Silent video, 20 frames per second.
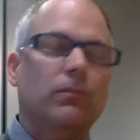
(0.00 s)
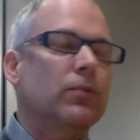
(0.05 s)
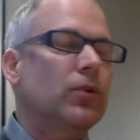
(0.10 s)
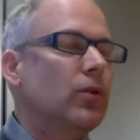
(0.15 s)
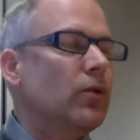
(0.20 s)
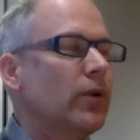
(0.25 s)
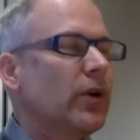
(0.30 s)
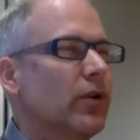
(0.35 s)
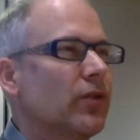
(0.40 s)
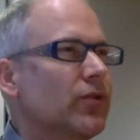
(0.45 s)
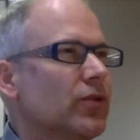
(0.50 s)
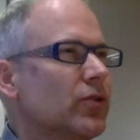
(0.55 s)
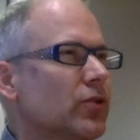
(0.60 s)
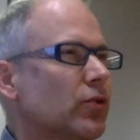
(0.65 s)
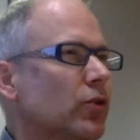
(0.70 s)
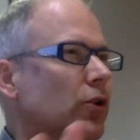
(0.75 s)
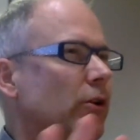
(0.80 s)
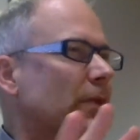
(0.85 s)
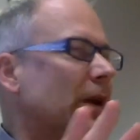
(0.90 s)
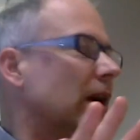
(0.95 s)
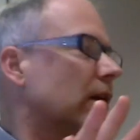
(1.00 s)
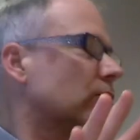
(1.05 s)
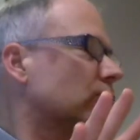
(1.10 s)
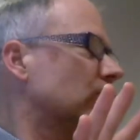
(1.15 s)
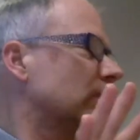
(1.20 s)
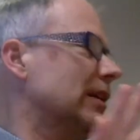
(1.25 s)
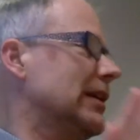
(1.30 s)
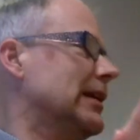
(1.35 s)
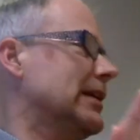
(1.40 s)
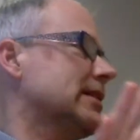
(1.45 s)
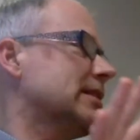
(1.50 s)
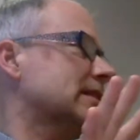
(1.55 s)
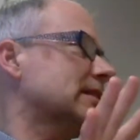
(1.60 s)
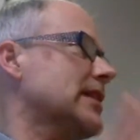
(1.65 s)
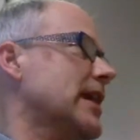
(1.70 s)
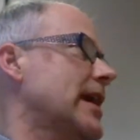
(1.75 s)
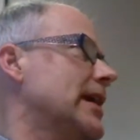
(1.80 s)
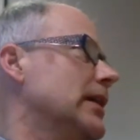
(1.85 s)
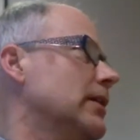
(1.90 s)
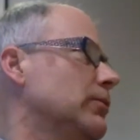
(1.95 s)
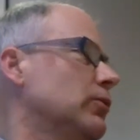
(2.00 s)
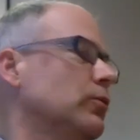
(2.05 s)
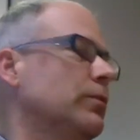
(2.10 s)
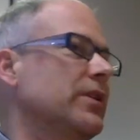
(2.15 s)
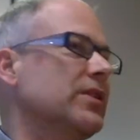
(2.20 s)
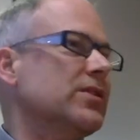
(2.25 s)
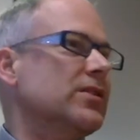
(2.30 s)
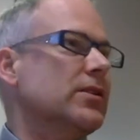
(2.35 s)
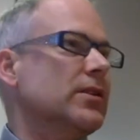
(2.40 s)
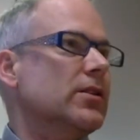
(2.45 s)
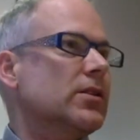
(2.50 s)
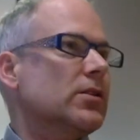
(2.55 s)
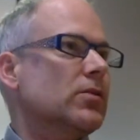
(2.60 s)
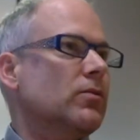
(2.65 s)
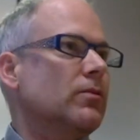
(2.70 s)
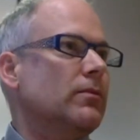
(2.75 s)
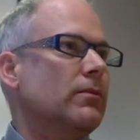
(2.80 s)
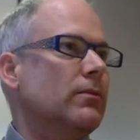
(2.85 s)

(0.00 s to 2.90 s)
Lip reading: But we often talk about a really scalable business,